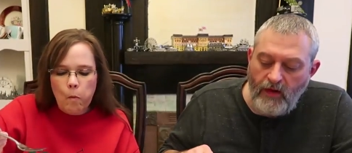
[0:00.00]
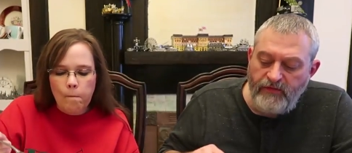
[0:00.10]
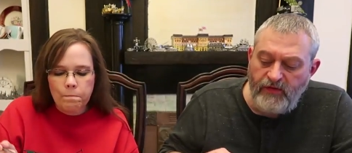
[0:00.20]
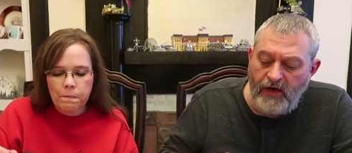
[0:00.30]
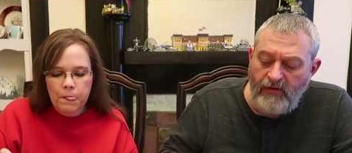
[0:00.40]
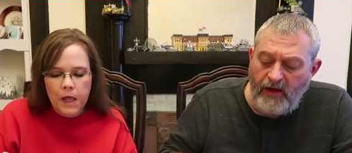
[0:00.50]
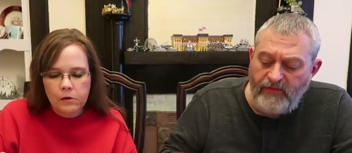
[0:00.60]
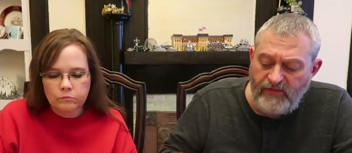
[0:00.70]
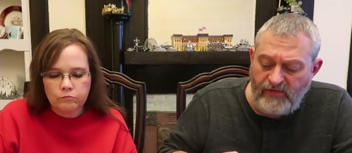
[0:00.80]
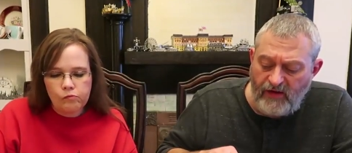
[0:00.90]
Speaker 1: That's good. I
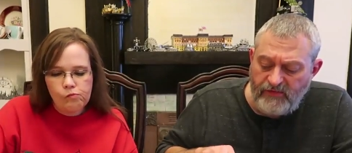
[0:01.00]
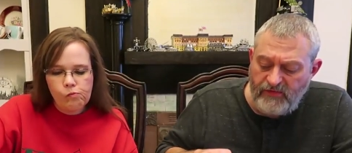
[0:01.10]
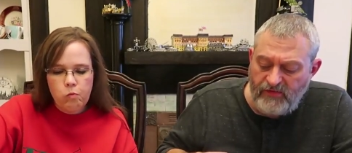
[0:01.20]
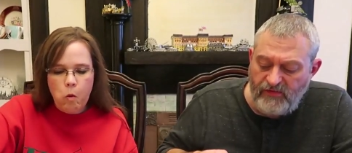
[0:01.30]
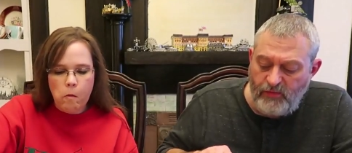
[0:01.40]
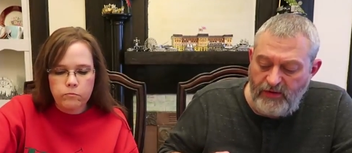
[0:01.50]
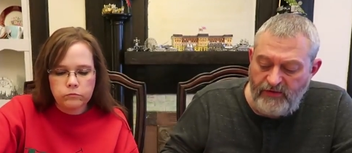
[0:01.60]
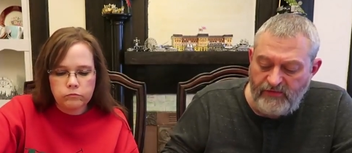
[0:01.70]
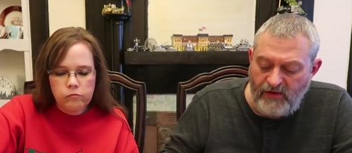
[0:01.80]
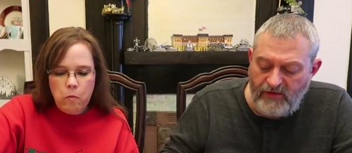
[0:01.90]
like the sauce. It's a
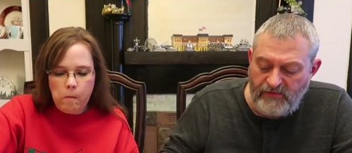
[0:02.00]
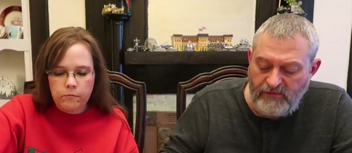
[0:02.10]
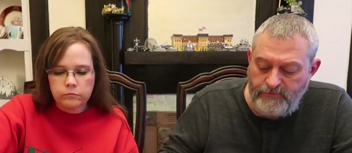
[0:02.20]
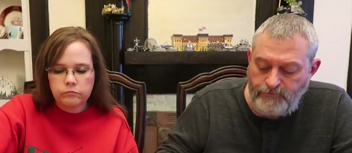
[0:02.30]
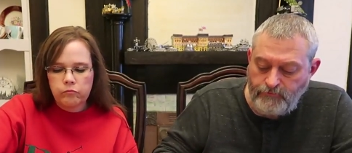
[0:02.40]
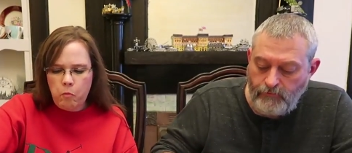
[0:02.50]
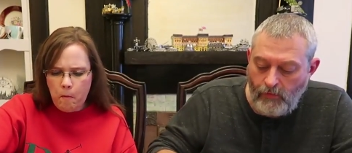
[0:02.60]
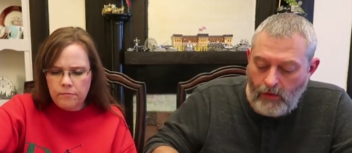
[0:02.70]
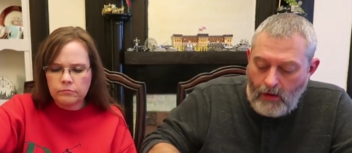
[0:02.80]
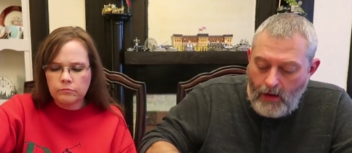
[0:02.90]
sweeter sauce.
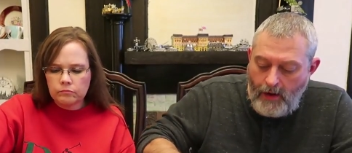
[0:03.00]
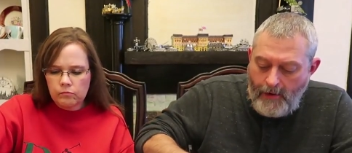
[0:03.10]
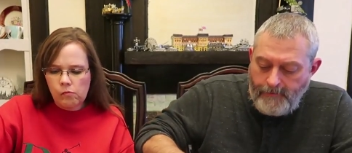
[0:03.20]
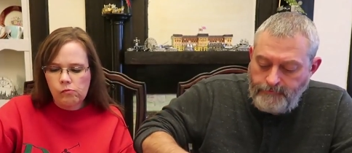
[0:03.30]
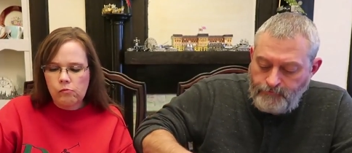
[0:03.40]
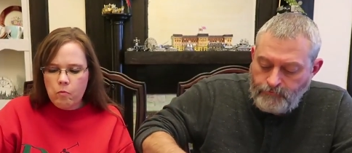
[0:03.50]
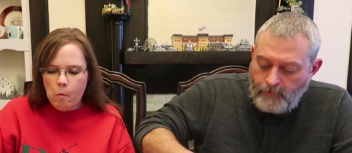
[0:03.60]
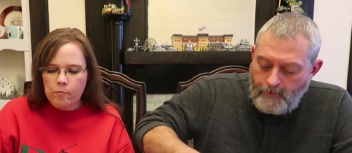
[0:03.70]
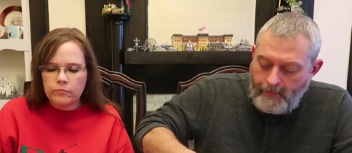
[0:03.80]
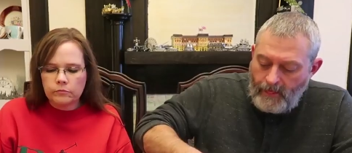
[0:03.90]
Mm-hmm. Um,
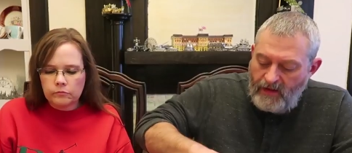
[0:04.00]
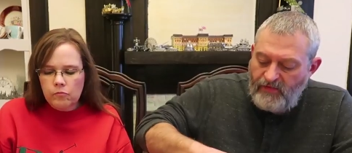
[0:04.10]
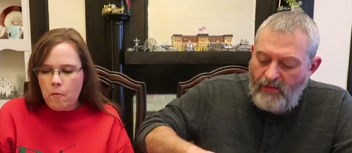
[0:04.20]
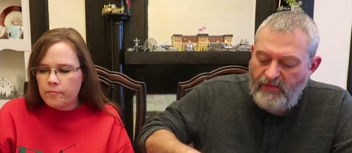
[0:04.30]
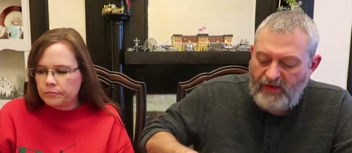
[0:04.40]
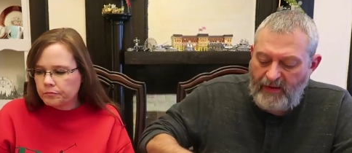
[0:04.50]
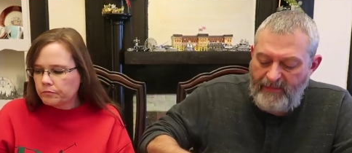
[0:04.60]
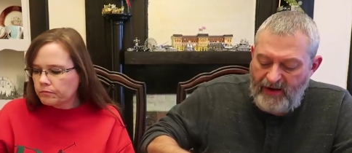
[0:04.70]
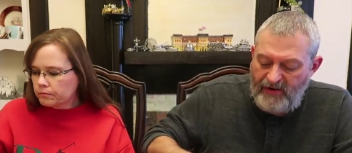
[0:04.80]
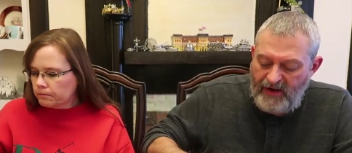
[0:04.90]
it's almost like a
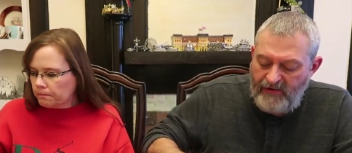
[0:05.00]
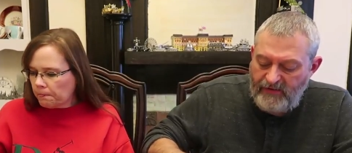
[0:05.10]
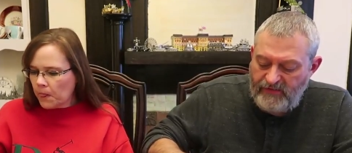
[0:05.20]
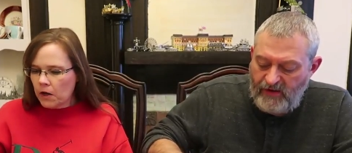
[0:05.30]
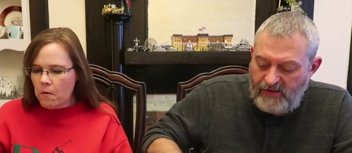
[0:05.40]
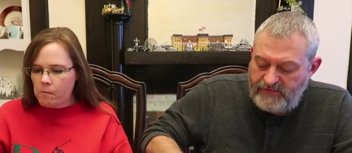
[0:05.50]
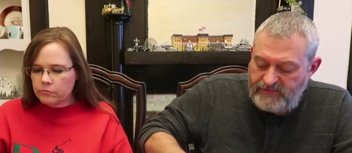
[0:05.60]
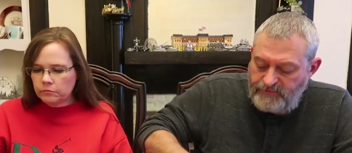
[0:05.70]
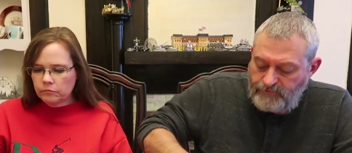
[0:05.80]
marinara sauce.